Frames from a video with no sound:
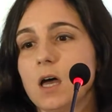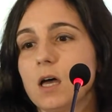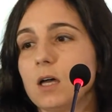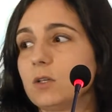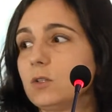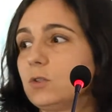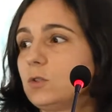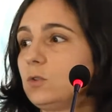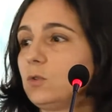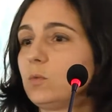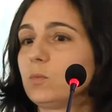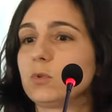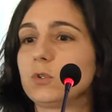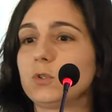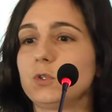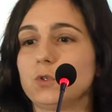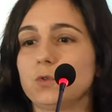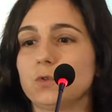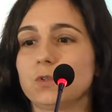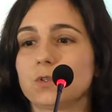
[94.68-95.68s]
to
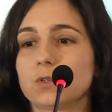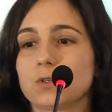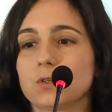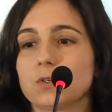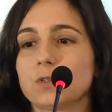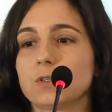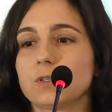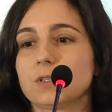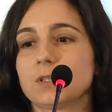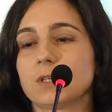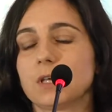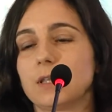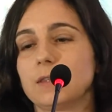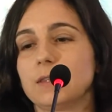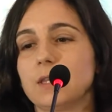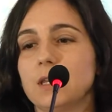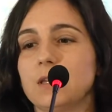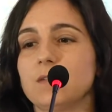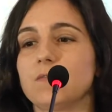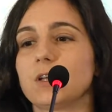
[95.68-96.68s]
producers and
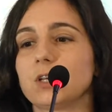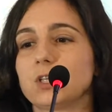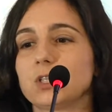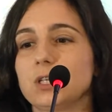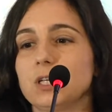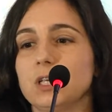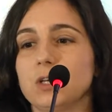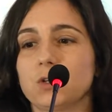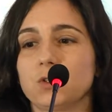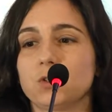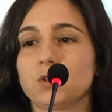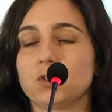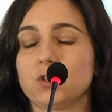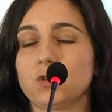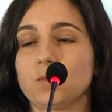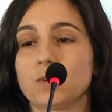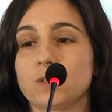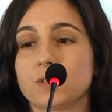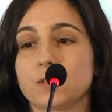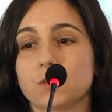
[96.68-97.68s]
then eventually
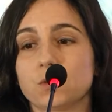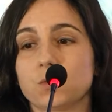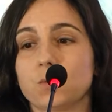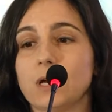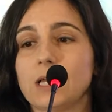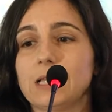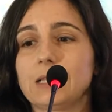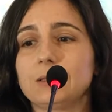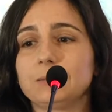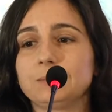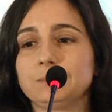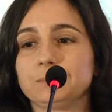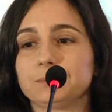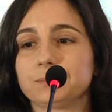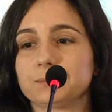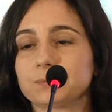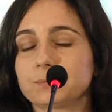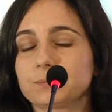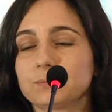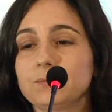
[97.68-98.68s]
consumers as well.
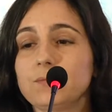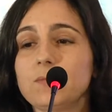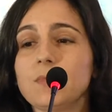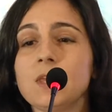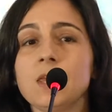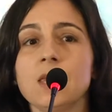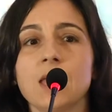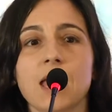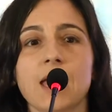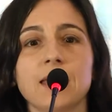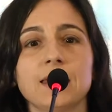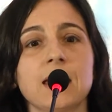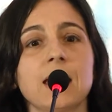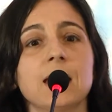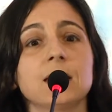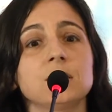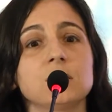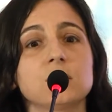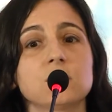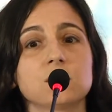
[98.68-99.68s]
And
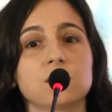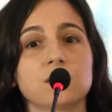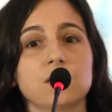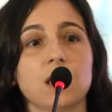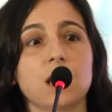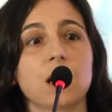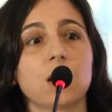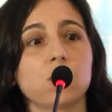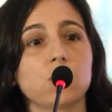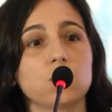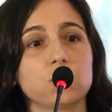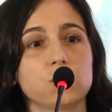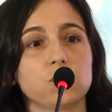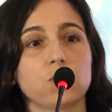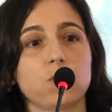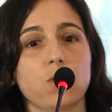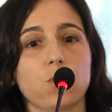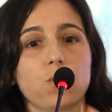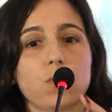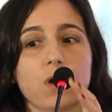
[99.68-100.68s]
hence, they are
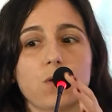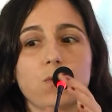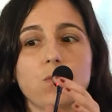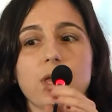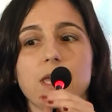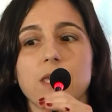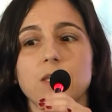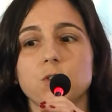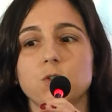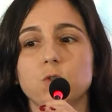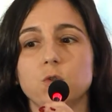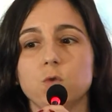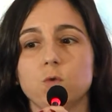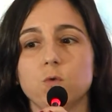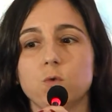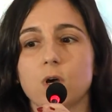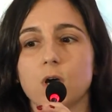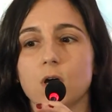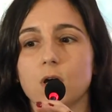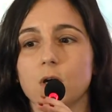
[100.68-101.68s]
also a way
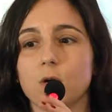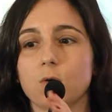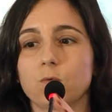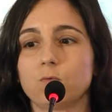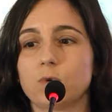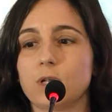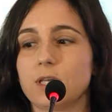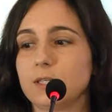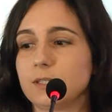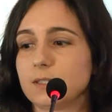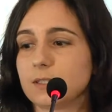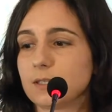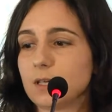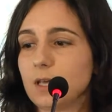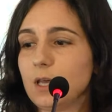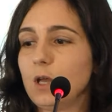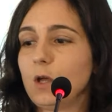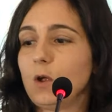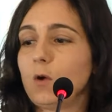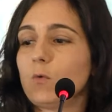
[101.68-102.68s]
to raise
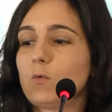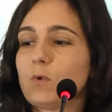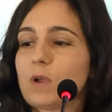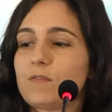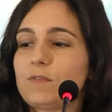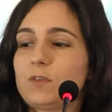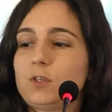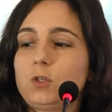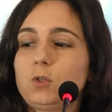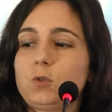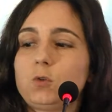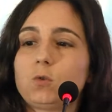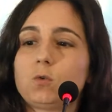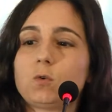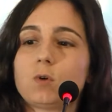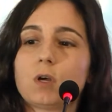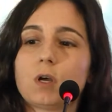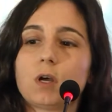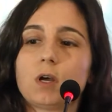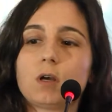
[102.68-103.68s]
revenue
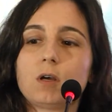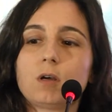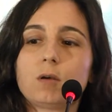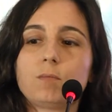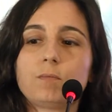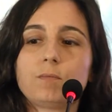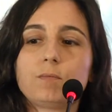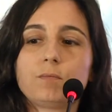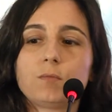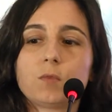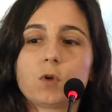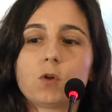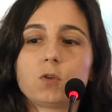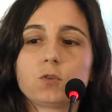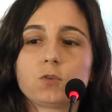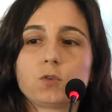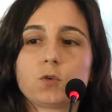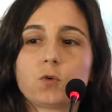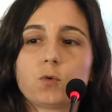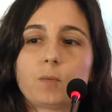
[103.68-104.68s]

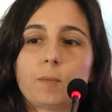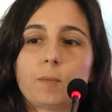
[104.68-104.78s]
also.